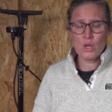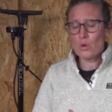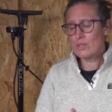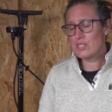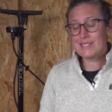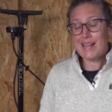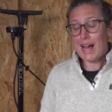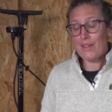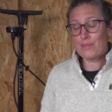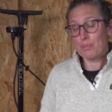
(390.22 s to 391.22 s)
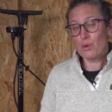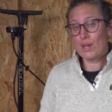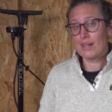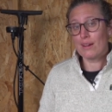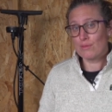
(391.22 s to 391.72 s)
which is not the
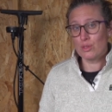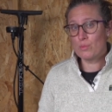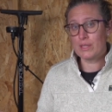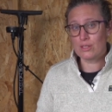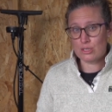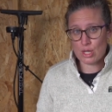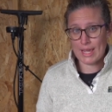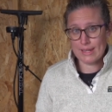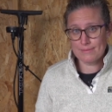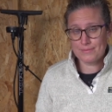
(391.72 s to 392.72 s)
point of lubing your chain.